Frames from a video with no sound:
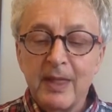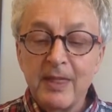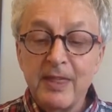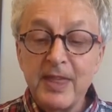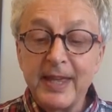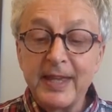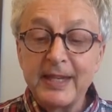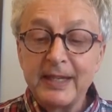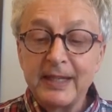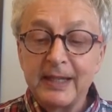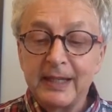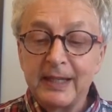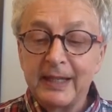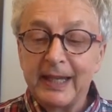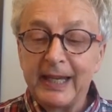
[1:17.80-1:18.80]
Then
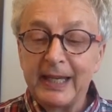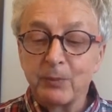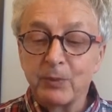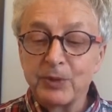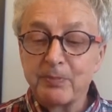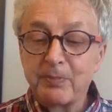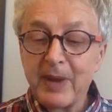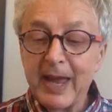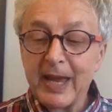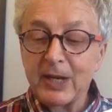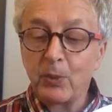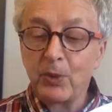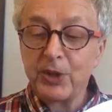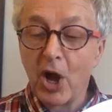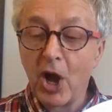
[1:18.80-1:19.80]
it was
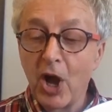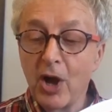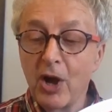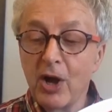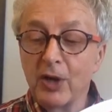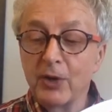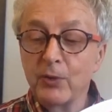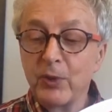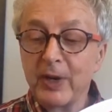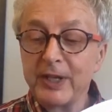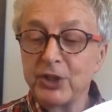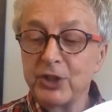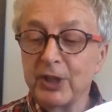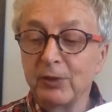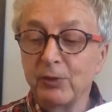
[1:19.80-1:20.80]
back with
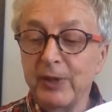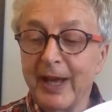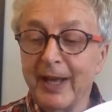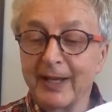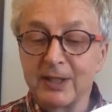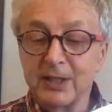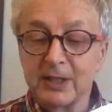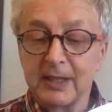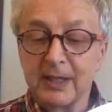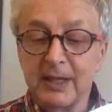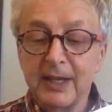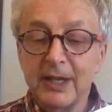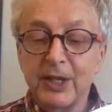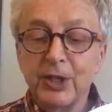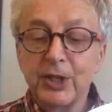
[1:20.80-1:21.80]
heart-wrenching reality
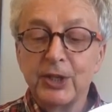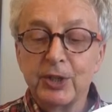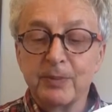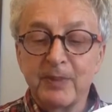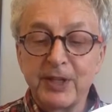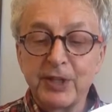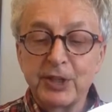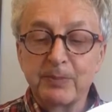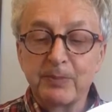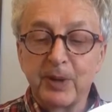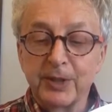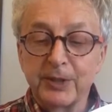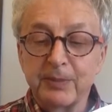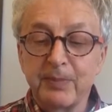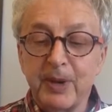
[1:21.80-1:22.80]
to my
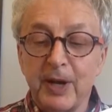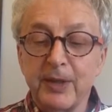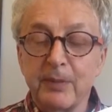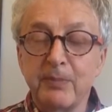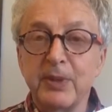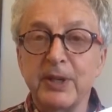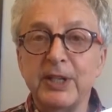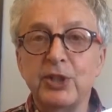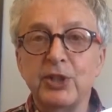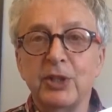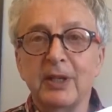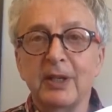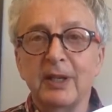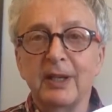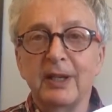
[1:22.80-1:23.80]
spot by the bridge
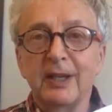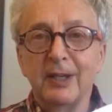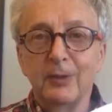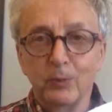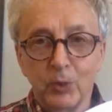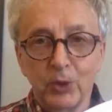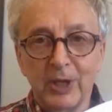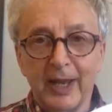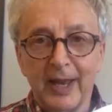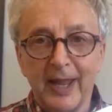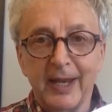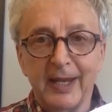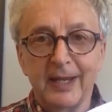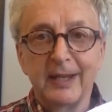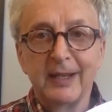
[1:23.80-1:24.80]
in Wood
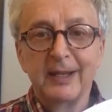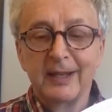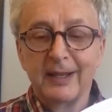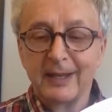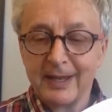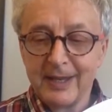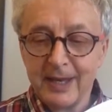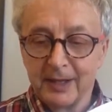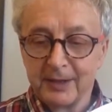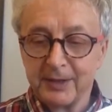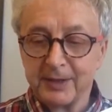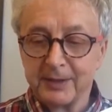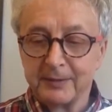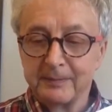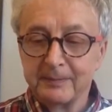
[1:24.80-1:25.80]
Lane,
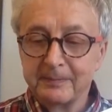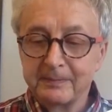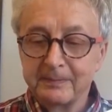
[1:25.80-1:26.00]
London.